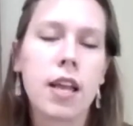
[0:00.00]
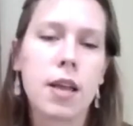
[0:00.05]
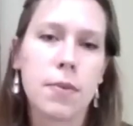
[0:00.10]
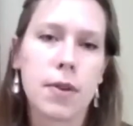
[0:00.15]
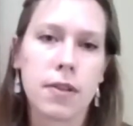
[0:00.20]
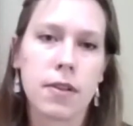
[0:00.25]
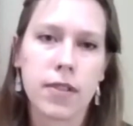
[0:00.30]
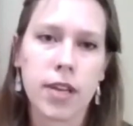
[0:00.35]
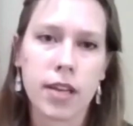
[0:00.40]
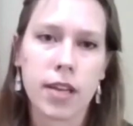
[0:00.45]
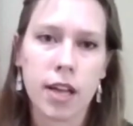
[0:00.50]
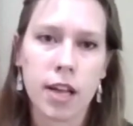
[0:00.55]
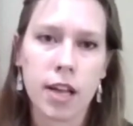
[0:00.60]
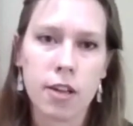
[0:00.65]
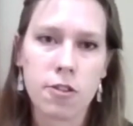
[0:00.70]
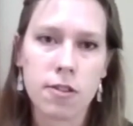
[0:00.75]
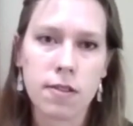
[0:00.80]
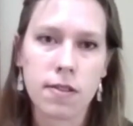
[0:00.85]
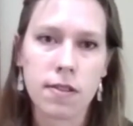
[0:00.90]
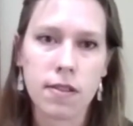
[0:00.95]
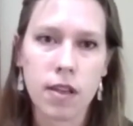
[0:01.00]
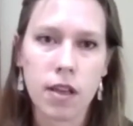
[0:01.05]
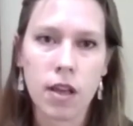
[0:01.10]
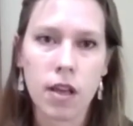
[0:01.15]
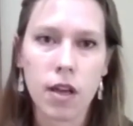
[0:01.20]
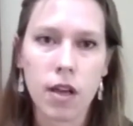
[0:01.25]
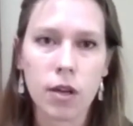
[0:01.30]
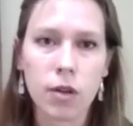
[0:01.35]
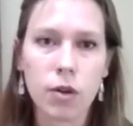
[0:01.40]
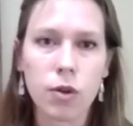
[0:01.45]
a bit of that
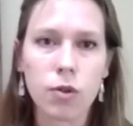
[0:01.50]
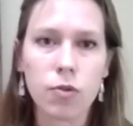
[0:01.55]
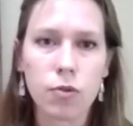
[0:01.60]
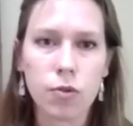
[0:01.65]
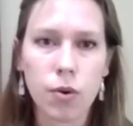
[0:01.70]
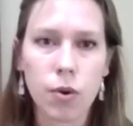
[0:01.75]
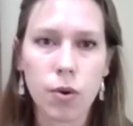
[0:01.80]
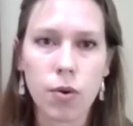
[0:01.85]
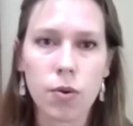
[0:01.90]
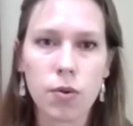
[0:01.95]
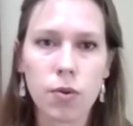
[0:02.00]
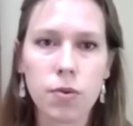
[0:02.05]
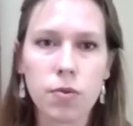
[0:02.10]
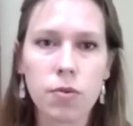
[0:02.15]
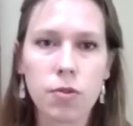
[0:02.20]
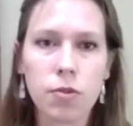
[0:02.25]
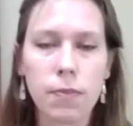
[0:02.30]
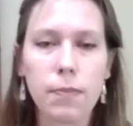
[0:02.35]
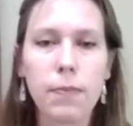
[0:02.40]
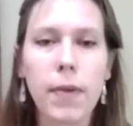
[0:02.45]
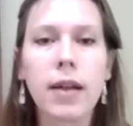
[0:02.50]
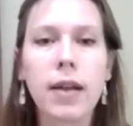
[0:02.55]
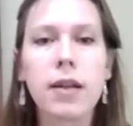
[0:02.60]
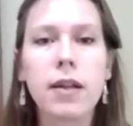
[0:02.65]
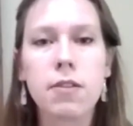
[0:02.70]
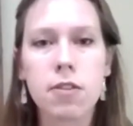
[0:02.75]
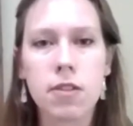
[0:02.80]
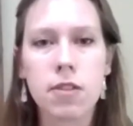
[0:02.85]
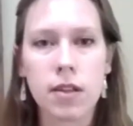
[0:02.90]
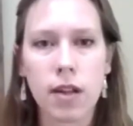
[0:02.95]
agency and control to
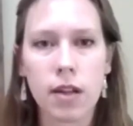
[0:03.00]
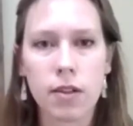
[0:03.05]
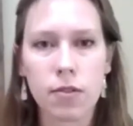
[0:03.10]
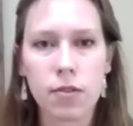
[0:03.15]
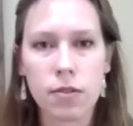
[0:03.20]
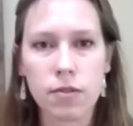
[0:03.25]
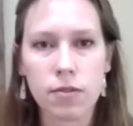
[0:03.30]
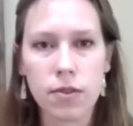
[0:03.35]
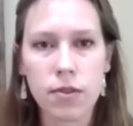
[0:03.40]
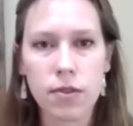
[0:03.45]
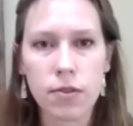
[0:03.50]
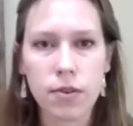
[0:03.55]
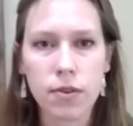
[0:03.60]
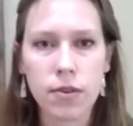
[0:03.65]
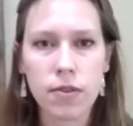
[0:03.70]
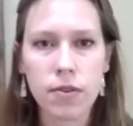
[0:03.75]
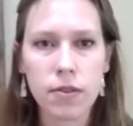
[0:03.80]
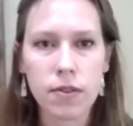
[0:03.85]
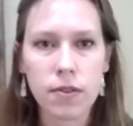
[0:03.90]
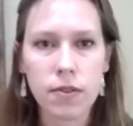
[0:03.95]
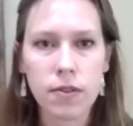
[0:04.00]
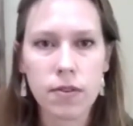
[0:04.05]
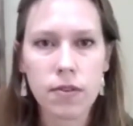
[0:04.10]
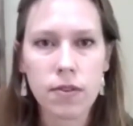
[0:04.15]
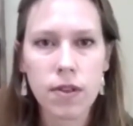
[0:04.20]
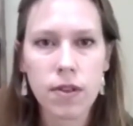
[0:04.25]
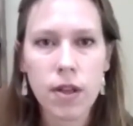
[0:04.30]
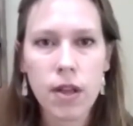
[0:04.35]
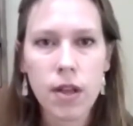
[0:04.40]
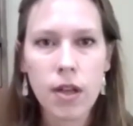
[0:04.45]
manage the natural resources
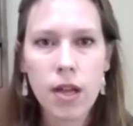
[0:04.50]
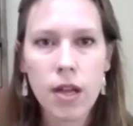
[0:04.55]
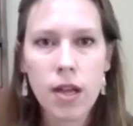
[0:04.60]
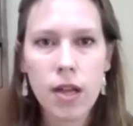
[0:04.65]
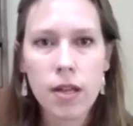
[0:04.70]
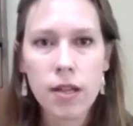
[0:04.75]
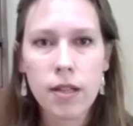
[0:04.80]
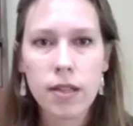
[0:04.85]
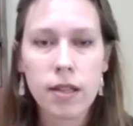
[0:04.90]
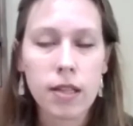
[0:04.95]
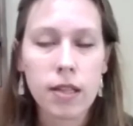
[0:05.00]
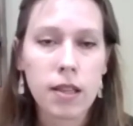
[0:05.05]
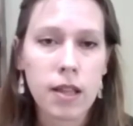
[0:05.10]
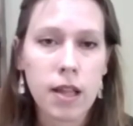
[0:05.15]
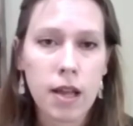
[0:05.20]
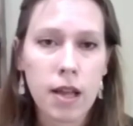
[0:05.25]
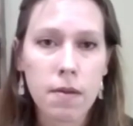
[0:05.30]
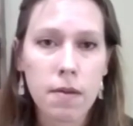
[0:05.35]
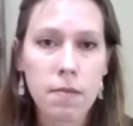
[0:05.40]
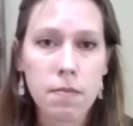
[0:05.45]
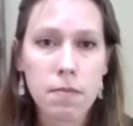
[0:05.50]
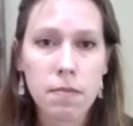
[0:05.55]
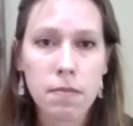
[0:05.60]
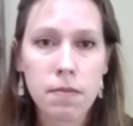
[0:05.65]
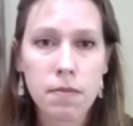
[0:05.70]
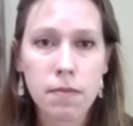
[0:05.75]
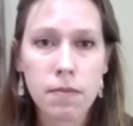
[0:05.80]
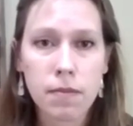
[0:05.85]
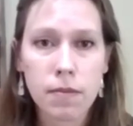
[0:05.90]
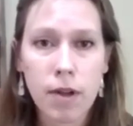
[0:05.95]
that they
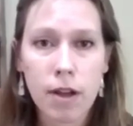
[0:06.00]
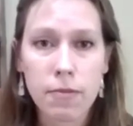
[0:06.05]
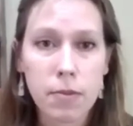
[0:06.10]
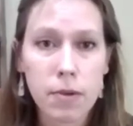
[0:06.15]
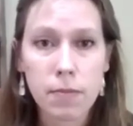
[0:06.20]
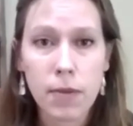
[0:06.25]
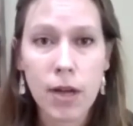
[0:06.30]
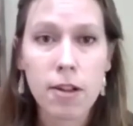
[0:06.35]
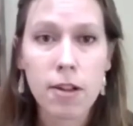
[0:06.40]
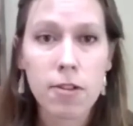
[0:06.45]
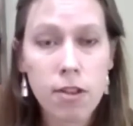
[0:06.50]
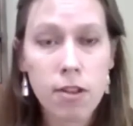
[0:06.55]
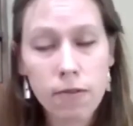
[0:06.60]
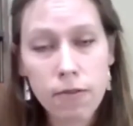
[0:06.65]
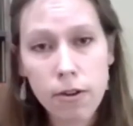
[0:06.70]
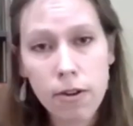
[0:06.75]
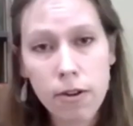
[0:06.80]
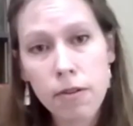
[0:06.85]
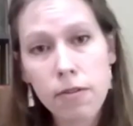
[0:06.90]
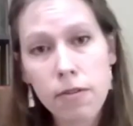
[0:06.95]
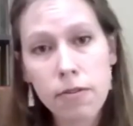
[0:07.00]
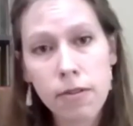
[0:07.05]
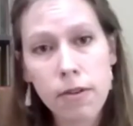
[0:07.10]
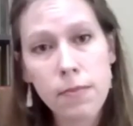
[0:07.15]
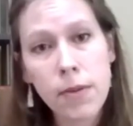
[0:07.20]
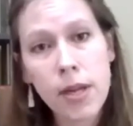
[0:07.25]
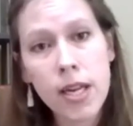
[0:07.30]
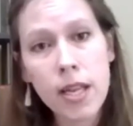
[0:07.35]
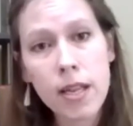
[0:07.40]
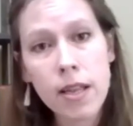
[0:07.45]
have been managing for
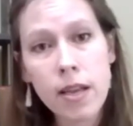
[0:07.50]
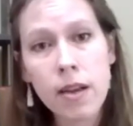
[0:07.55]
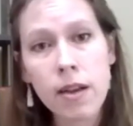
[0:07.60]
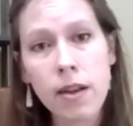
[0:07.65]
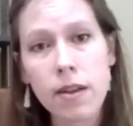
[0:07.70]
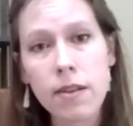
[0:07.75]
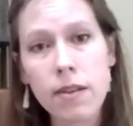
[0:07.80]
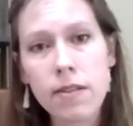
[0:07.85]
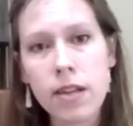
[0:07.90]
many years.